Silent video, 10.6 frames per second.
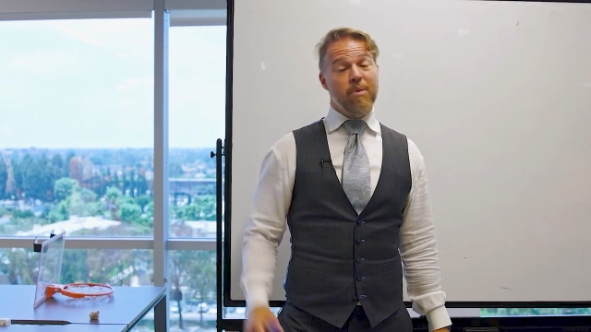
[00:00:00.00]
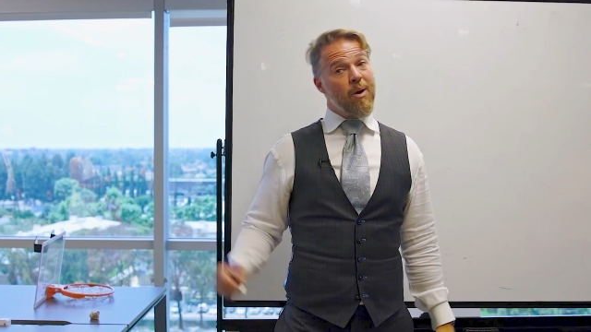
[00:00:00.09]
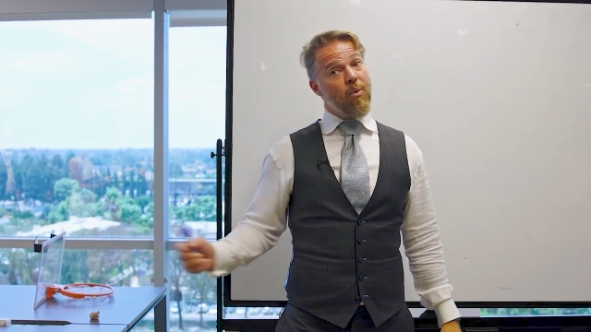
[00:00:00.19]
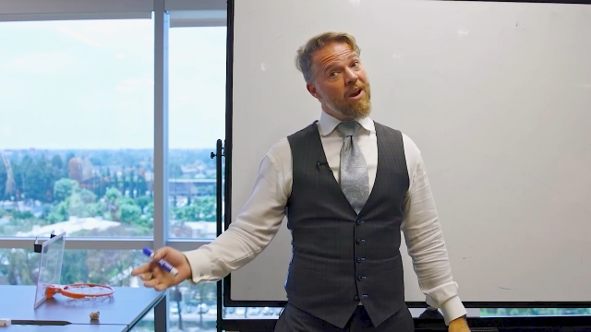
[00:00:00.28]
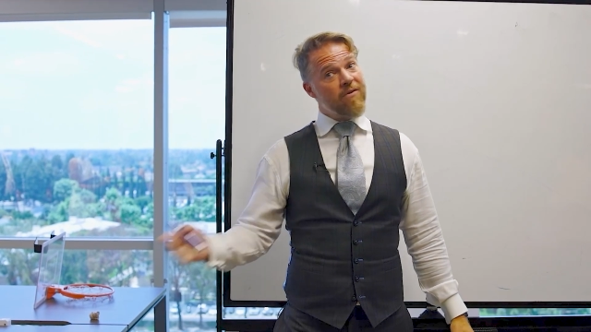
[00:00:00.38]
But
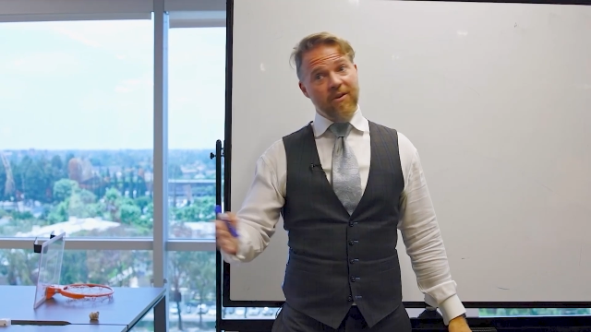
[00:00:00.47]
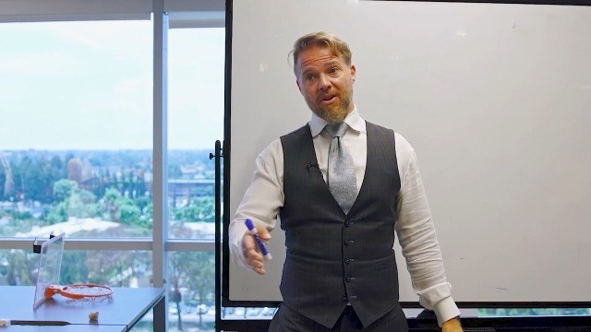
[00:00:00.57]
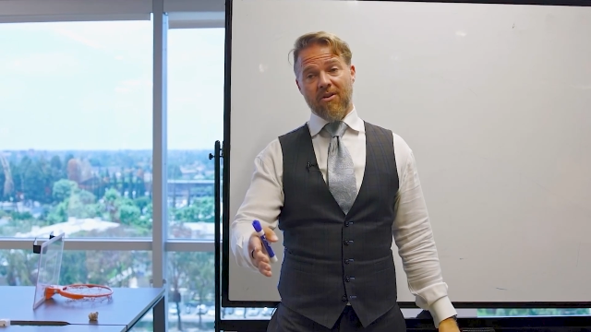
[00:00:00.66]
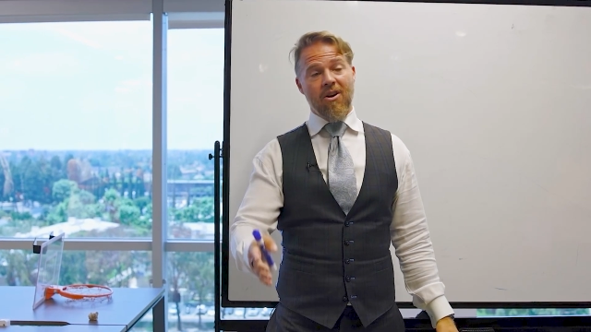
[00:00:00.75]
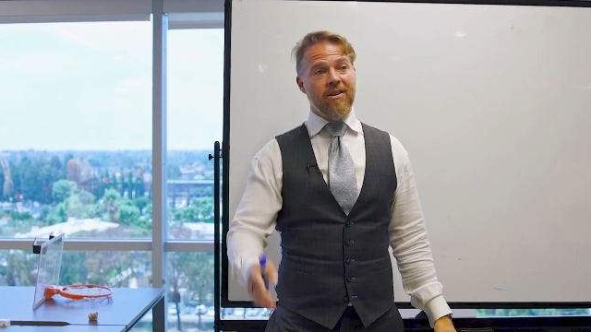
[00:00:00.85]
I'm way
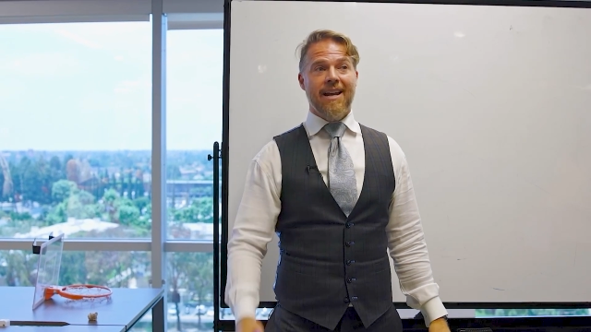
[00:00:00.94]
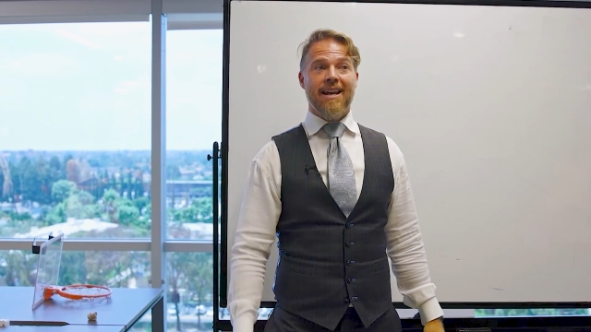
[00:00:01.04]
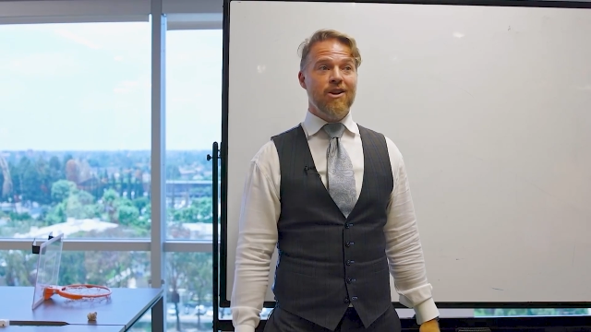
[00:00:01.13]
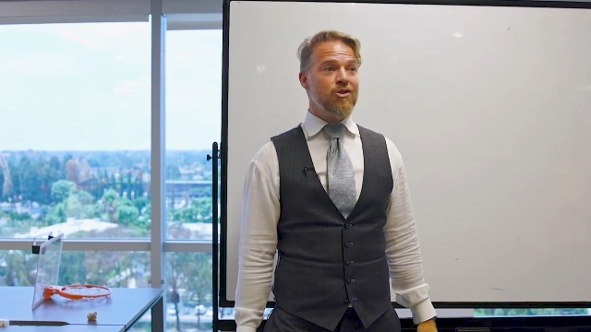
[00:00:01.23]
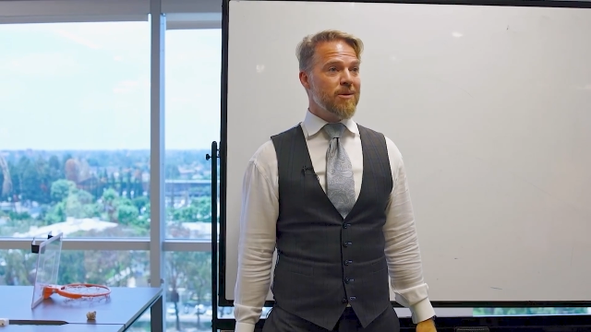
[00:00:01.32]
further along than
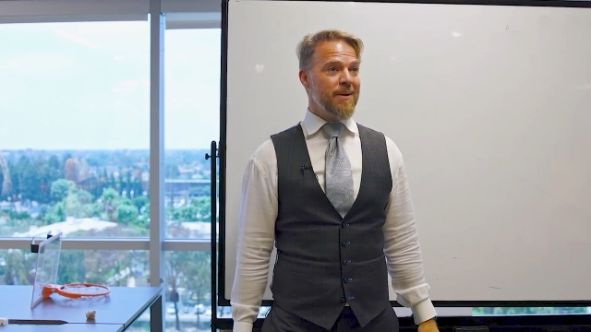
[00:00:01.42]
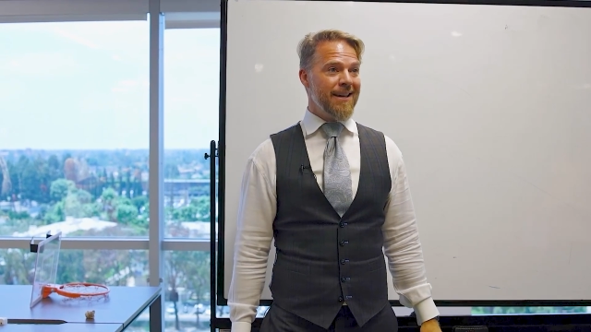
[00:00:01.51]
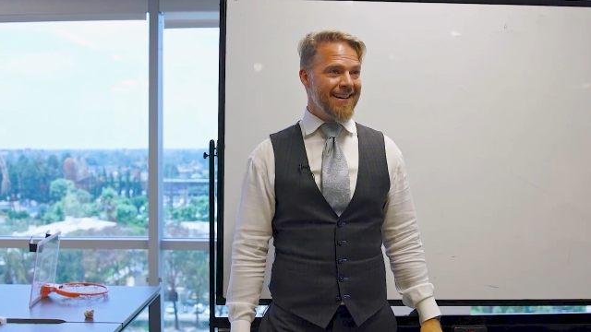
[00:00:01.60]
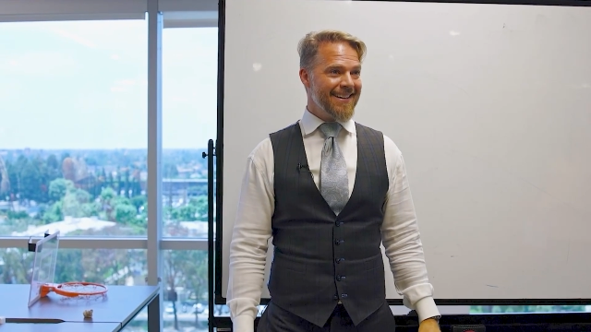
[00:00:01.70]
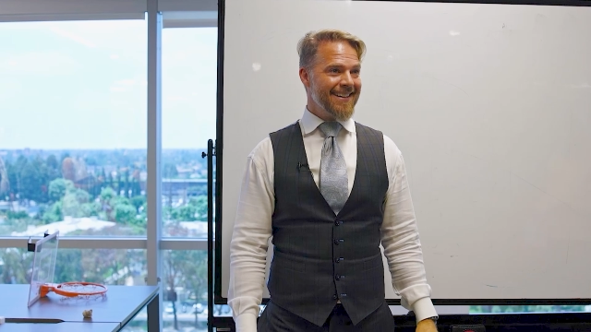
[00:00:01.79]
I used to
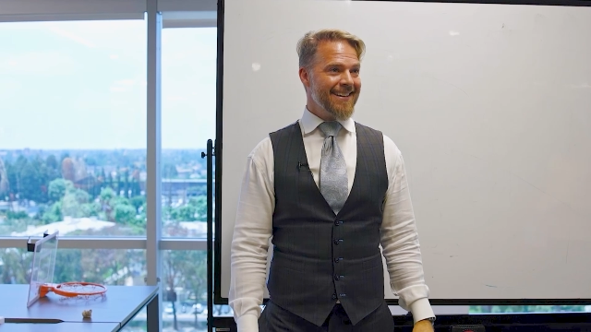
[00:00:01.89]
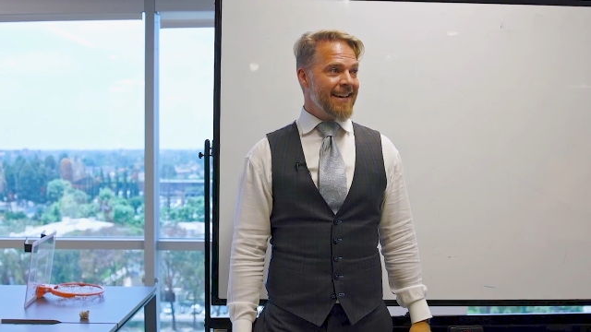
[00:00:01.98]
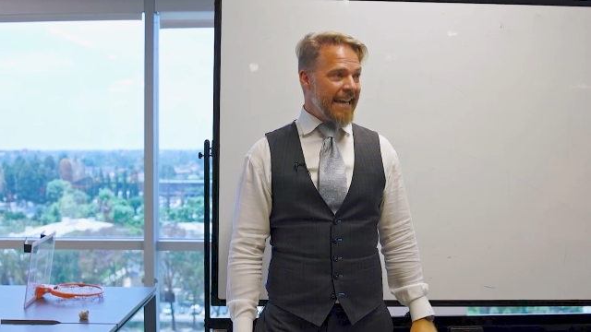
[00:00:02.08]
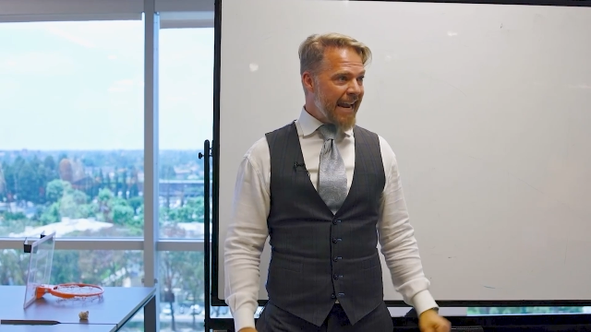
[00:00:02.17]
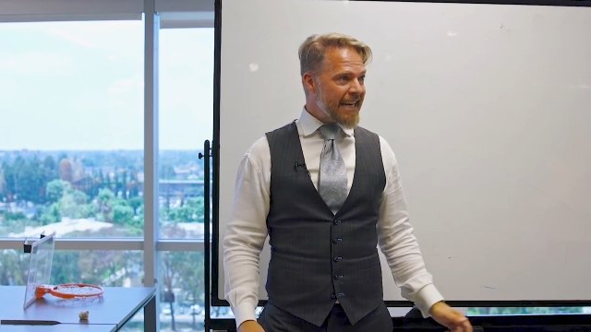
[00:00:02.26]
be,
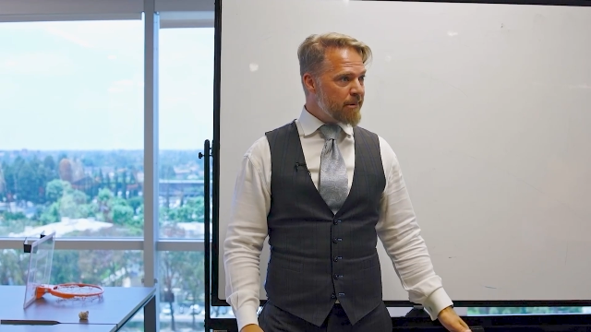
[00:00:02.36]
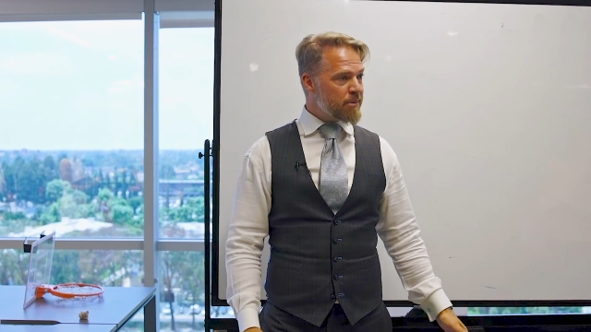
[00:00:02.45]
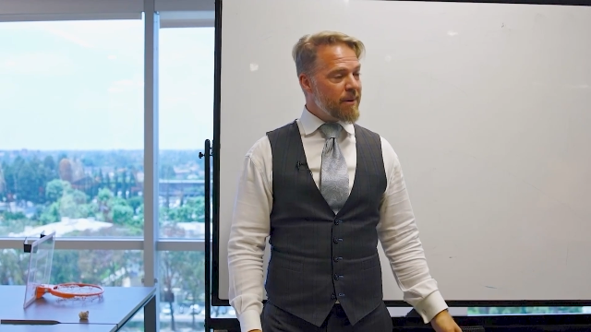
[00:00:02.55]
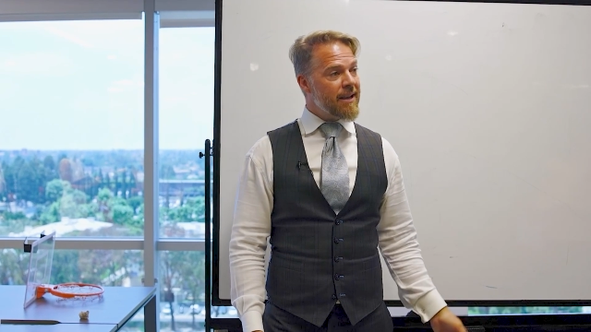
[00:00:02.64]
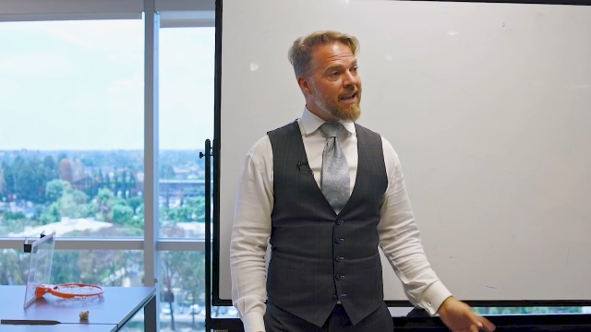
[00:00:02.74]
and that
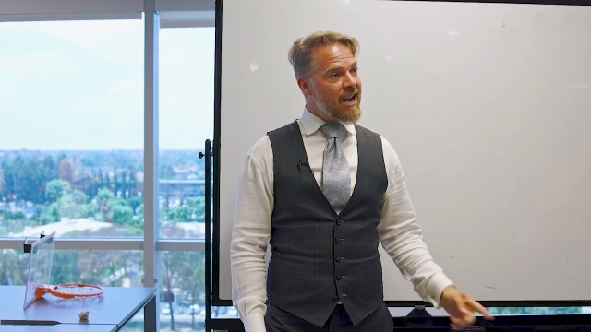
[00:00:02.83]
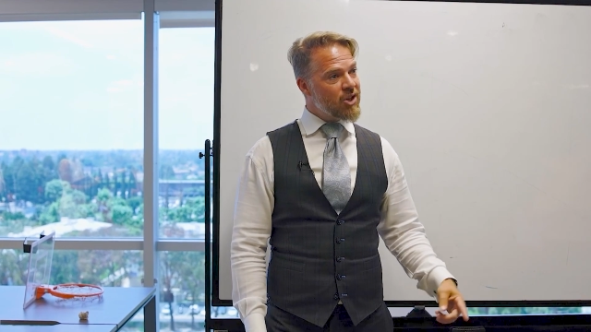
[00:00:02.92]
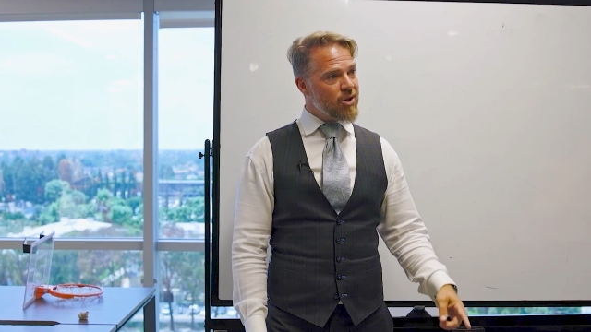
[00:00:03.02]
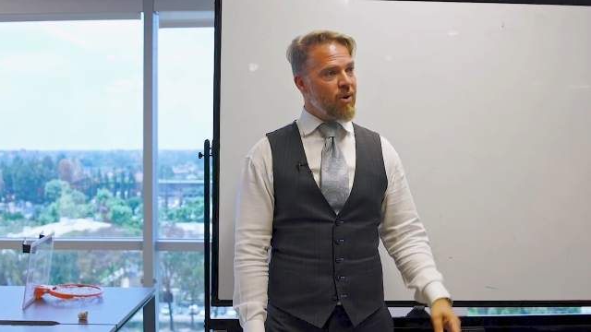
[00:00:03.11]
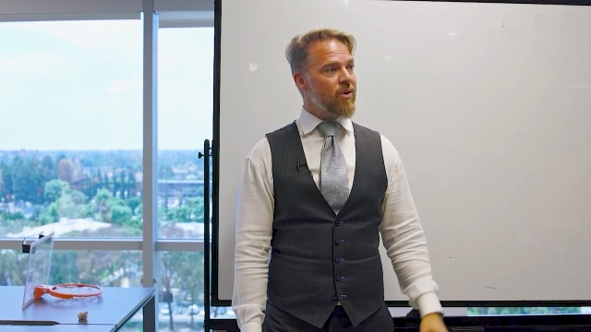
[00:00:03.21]
keeps me
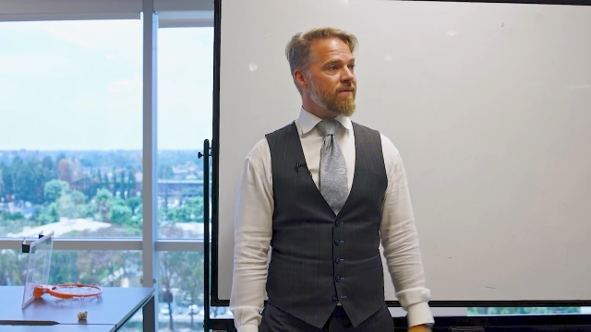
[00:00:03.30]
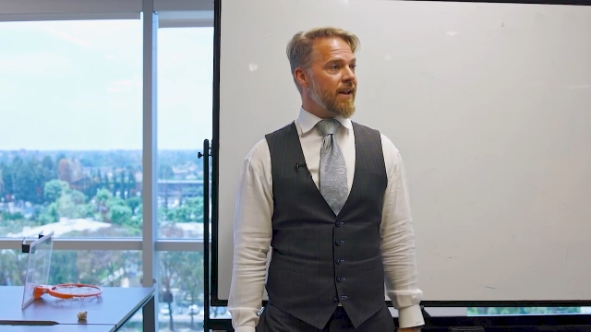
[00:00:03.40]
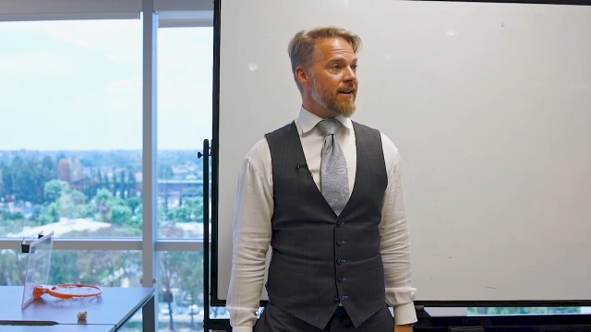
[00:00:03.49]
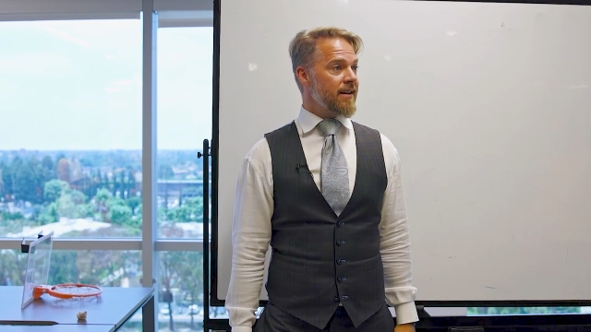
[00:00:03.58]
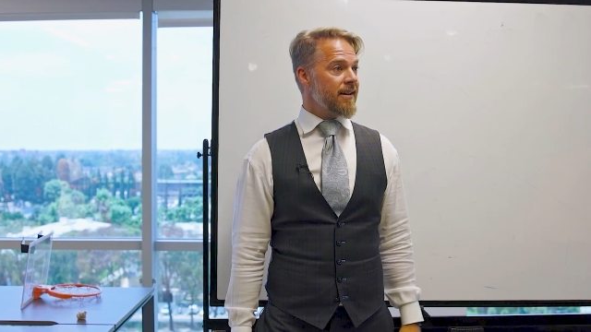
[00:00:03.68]
engaged and
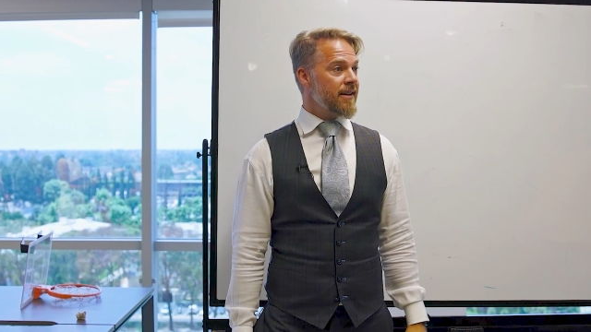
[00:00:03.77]
motivated.